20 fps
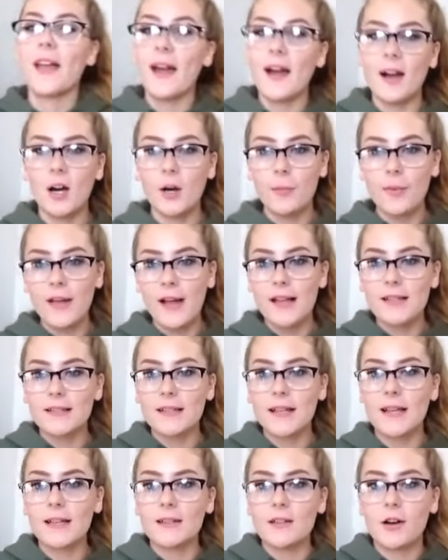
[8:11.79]
I hope you guys
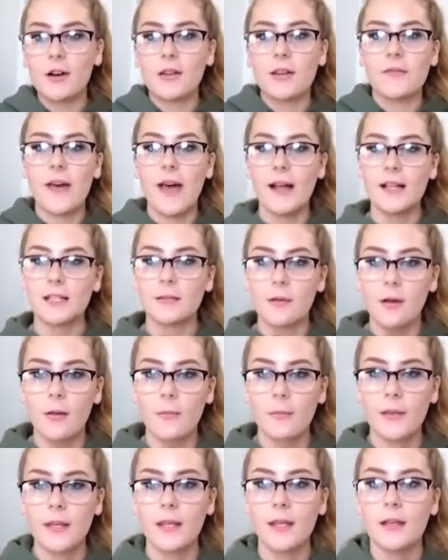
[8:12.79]
liked all the facts
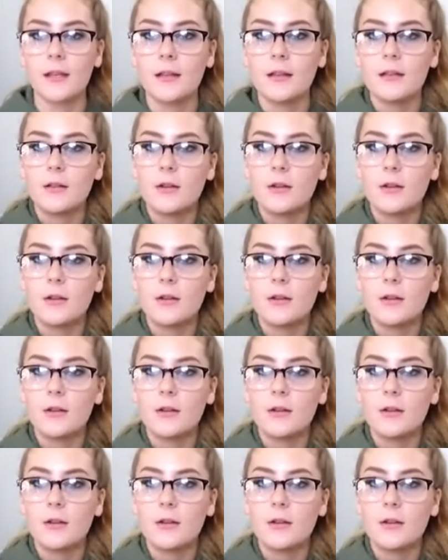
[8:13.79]
about me.